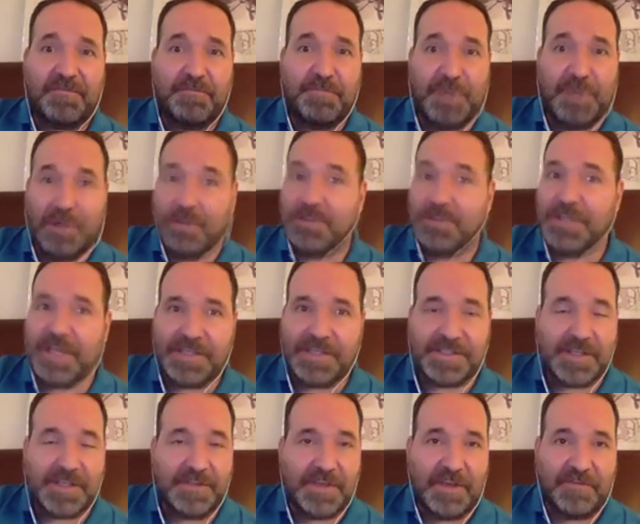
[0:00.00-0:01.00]
buildings
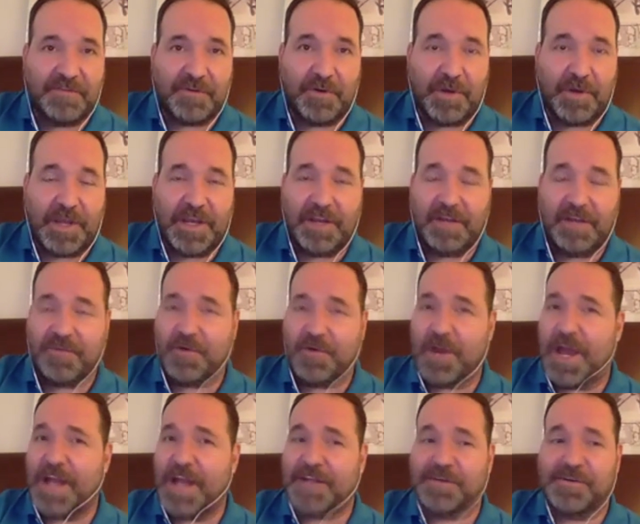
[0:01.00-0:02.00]
that they've created for
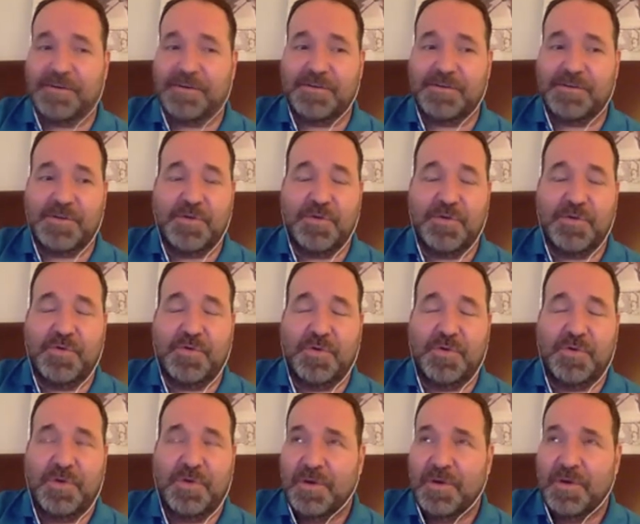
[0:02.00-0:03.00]
actors who,
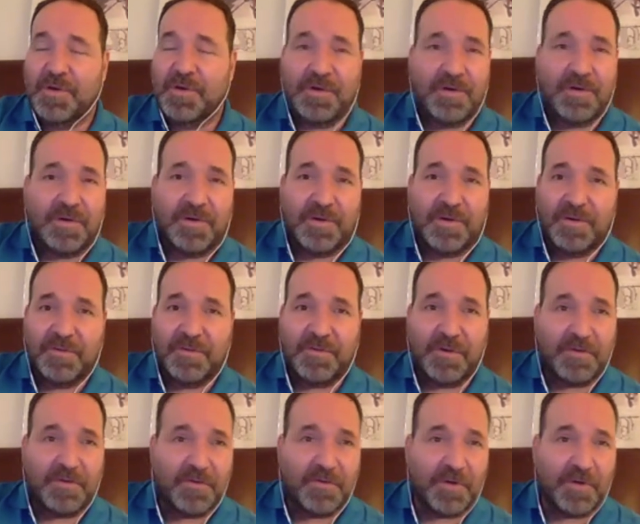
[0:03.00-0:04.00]

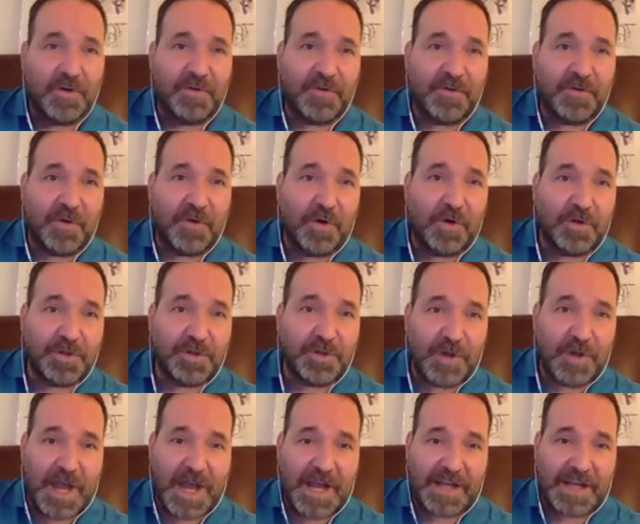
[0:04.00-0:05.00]
for older
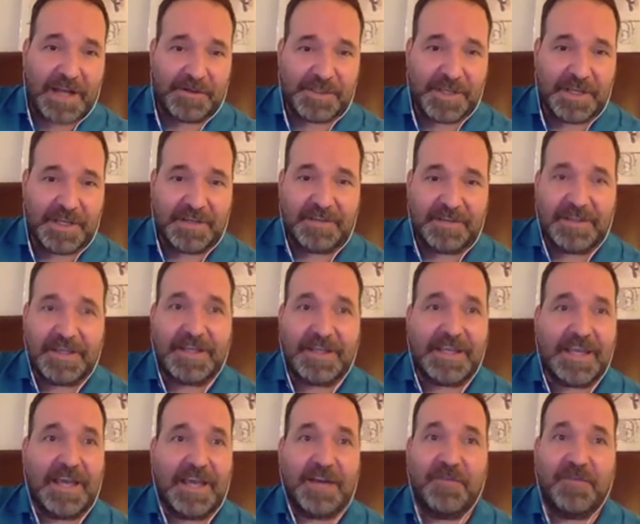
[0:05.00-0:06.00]
actors that
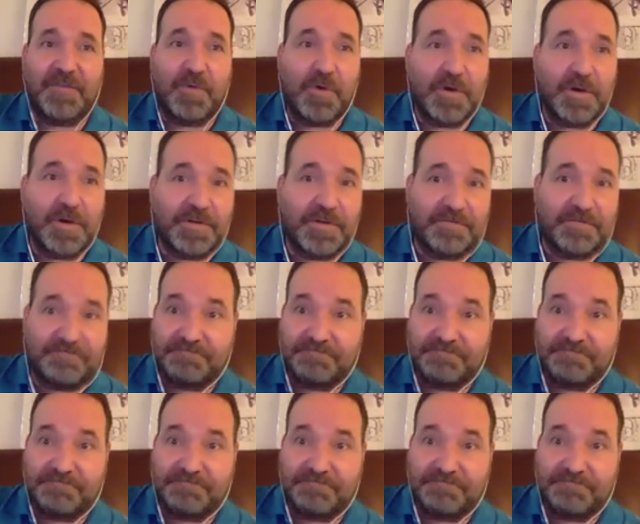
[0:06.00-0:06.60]
can't afford,